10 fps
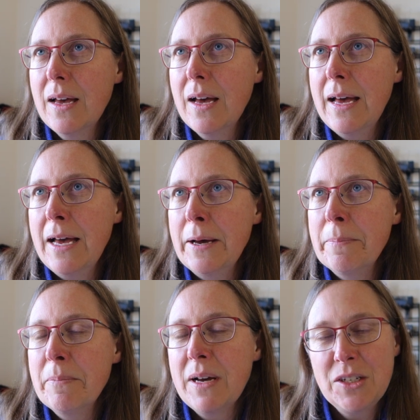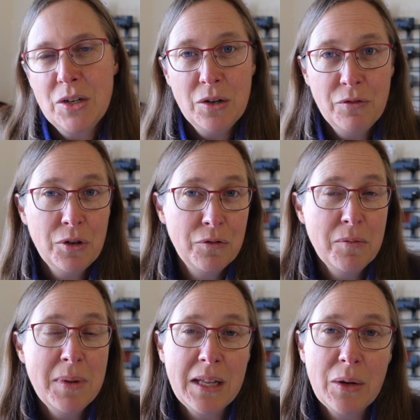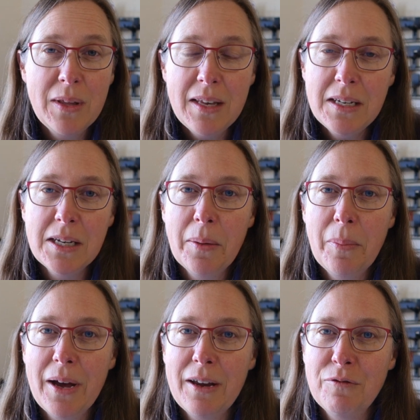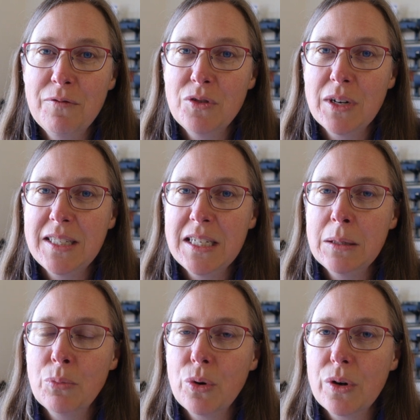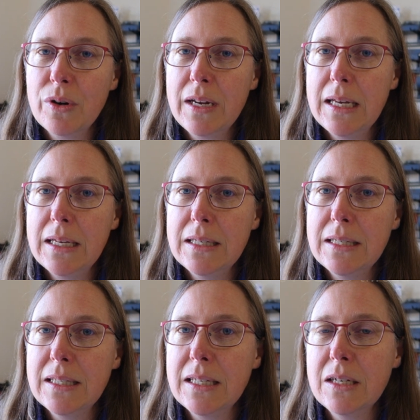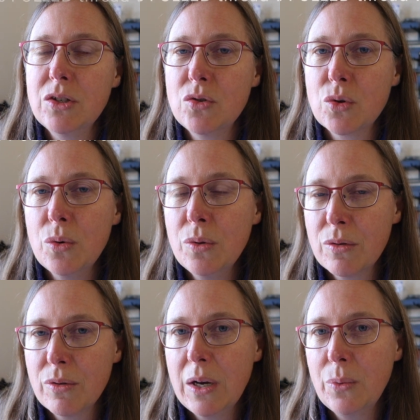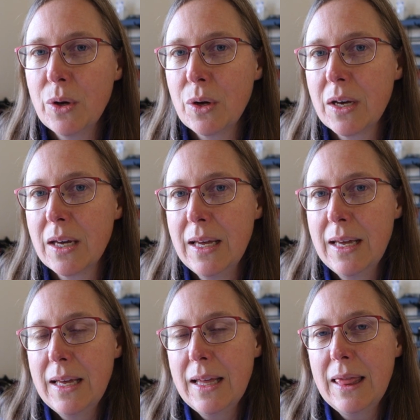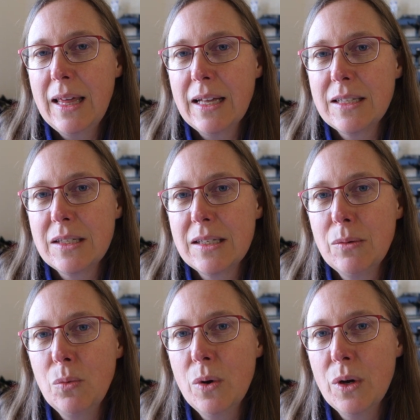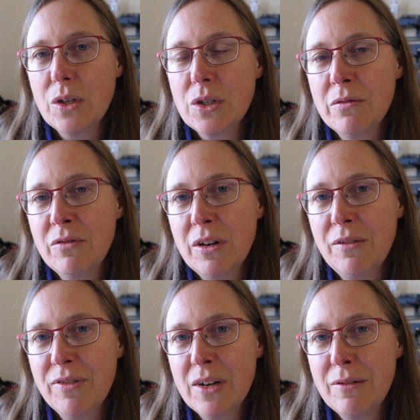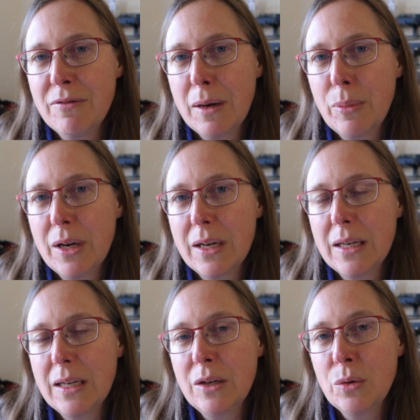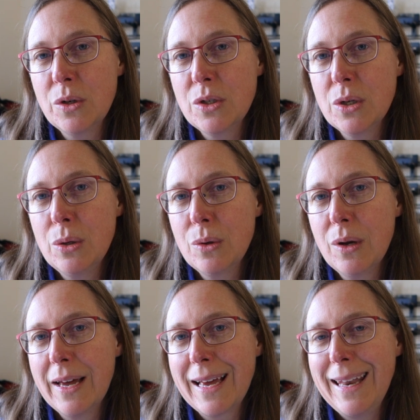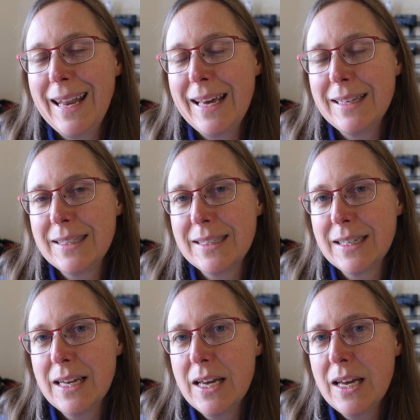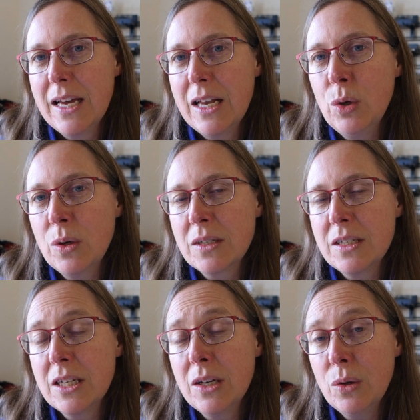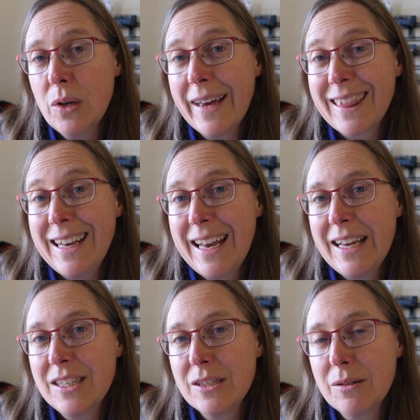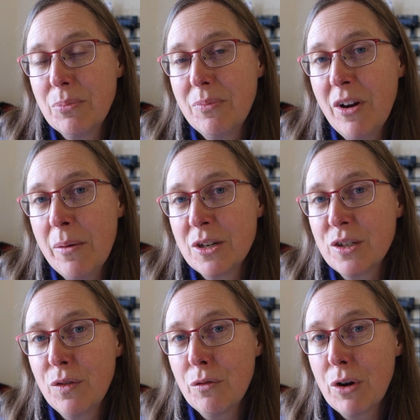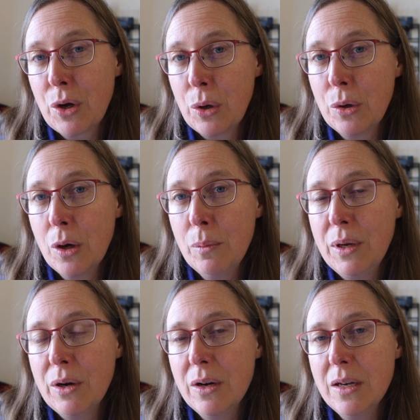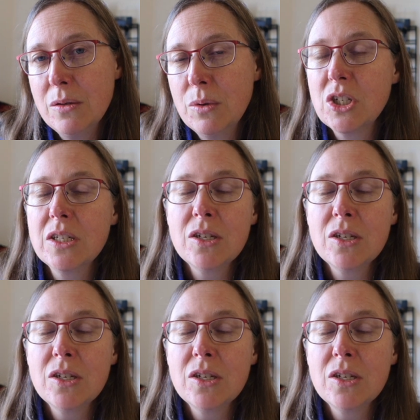I don't know if you're familiar with it, but Dresden embroidery is drawn thread work that's worked on very fine fabric in order to look like lace. To look like the lace very much of the Rococo period, which is